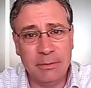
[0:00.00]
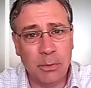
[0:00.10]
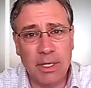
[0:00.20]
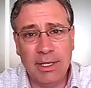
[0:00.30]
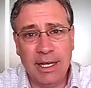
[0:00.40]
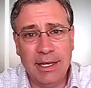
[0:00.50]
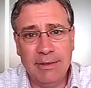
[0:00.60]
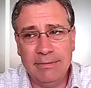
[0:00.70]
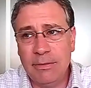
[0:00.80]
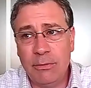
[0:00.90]
Really,
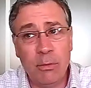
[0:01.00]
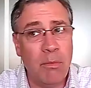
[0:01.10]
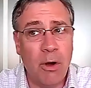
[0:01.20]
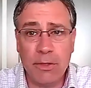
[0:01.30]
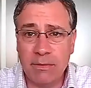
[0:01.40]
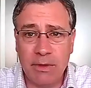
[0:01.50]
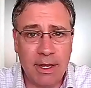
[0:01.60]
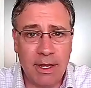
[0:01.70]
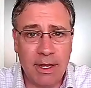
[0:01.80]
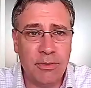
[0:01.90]
through most of the
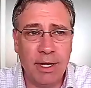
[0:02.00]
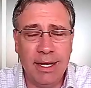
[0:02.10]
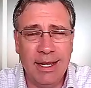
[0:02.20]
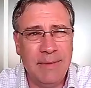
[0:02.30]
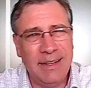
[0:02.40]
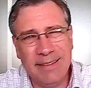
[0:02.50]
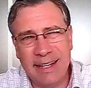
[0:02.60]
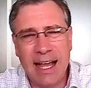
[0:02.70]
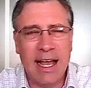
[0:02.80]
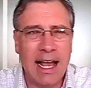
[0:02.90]
country, I mean,
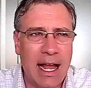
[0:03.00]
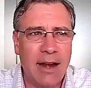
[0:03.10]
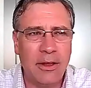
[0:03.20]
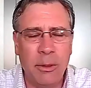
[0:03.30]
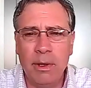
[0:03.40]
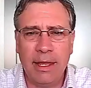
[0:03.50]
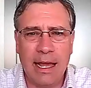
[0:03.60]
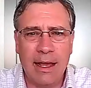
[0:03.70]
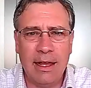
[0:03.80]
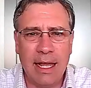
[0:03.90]
arguably,